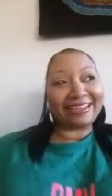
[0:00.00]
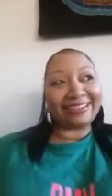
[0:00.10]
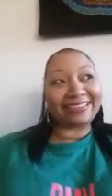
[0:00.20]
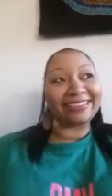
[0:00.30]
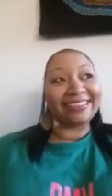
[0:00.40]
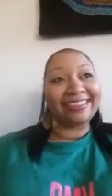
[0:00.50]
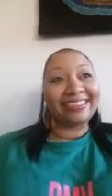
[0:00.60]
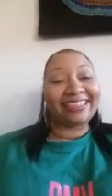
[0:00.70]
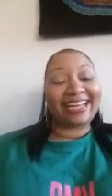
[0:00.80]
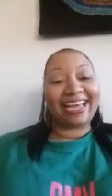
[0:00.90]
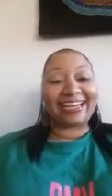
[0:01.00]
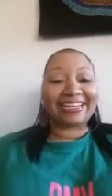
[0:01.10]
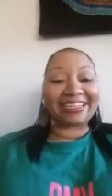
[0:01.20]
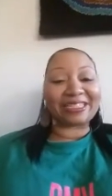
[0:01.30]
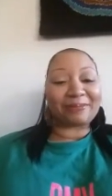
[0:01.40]
Uh,
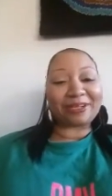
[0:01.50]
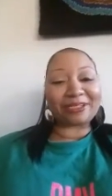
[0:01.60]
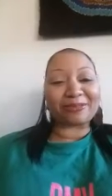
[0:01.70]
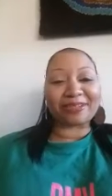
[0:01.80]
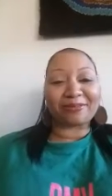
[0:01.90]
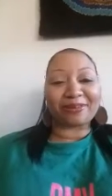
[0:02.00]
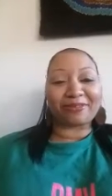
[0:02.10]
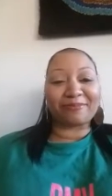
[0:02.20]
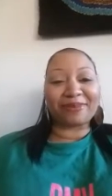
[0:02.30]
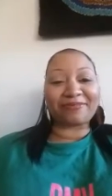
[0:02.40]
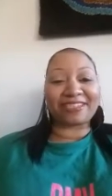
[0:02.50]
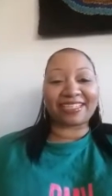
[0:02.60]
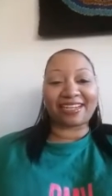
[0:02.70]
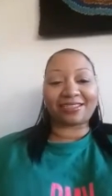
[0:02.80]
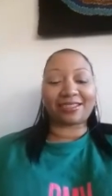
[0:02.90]
had an experience with someone from
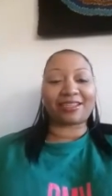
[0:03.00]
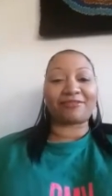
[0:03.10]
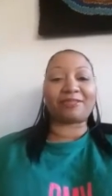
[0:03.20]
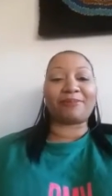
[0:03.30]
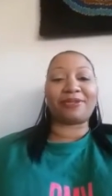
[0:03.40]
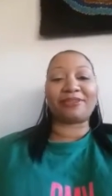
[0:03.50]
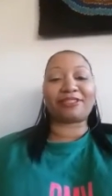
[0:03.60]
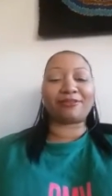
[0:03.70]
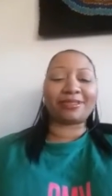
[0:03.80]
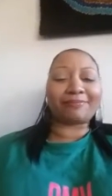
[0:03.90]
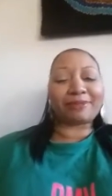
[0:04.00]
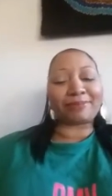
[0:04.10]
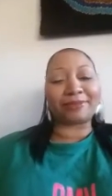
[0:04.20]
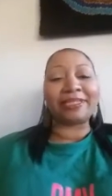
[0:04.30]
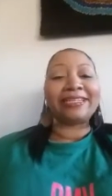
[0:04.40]
Memphis and I just love his spirit. So good
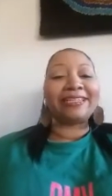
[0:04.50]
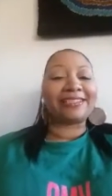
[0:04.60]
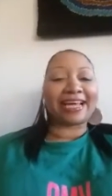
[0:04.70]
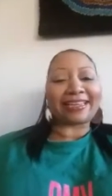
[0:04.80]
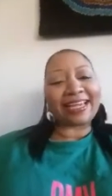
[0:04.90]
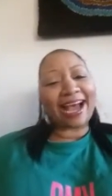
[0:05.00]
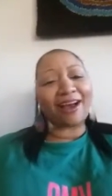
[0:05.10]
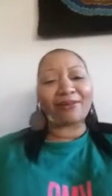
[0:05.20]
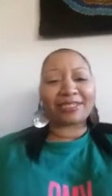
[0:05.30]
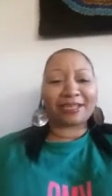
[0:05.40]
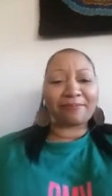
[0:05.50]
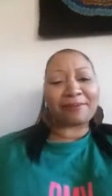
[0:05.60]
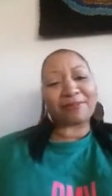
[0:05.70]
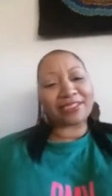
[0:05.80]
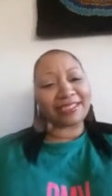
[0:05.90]
people. So I think I always say
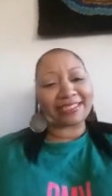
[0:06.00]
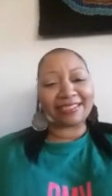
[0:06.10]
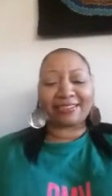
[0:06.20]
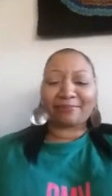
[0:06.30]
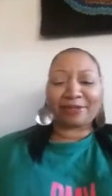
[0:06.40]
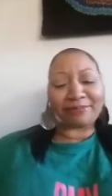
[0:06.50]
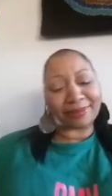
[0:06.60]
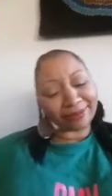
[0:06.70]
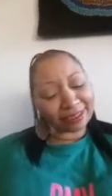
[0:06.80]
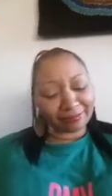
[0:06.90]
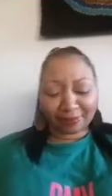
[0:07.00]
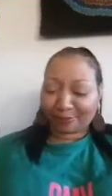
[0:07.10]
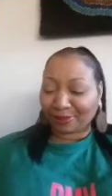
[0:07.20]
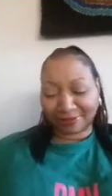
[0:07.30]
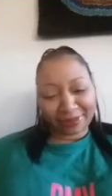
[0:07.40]
people in Tennessee, good people, good
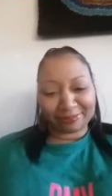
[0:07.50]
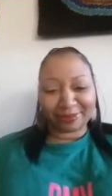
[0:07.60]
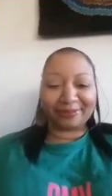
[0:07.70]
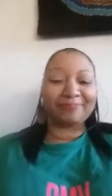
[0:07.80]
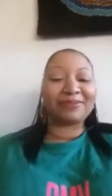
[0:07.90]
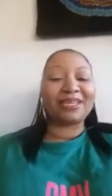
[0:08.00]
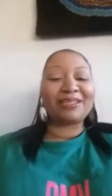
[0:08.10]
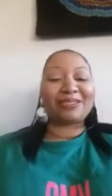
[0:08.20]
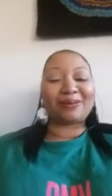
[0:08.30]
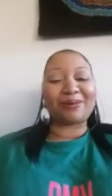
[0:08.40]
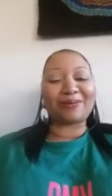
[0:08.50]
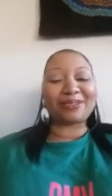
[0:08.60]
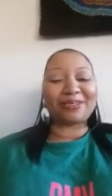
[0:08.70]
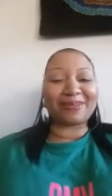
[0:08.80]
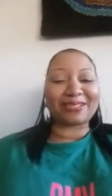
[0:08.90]
people, good people. So
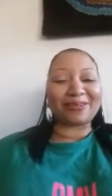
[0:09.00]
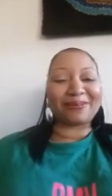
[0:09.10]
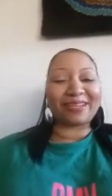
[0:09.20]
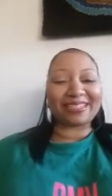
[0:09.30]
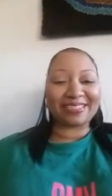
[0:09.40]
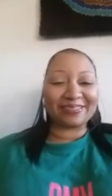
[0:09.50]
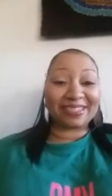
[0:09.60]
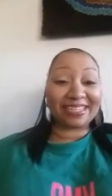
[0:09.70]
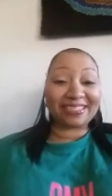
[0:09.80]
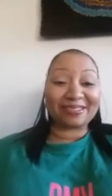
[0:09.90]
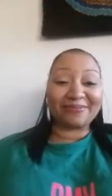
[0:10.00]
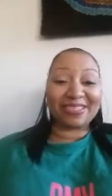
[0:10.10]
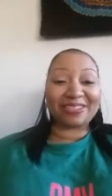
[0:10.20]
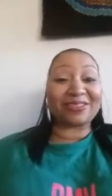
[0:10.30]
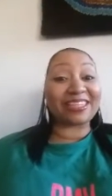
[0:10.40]
welcome to my scope. Nice to nice to
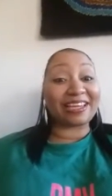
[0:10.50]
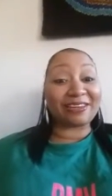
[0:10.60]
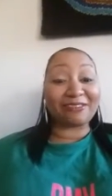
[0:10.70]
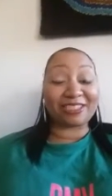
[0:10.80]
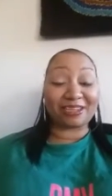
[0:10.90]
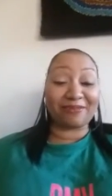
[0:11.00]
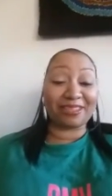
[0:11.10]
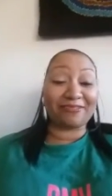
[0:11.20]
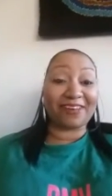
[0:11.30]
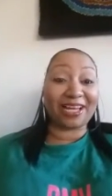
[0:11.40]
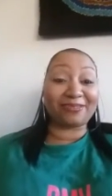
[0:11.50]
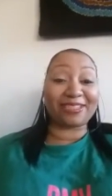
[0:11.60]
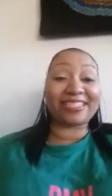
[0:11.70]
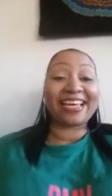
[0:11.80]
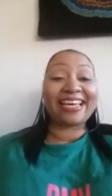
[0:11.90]
meet you and thank you for sharing with your
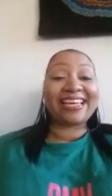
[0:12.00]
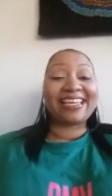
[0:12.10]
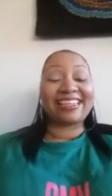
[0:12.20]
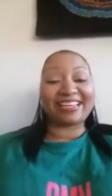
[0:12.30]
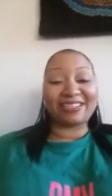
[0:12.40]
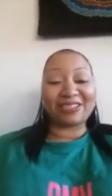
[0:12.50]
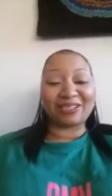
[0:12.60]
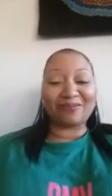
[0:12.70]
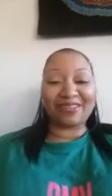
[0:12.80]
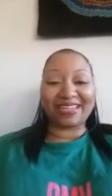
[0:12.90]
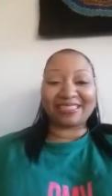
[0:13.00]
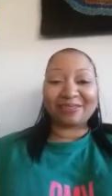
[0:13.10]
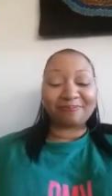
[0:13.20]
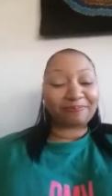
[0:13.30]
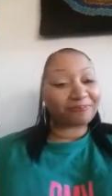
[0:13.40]
followers. Thank you so much.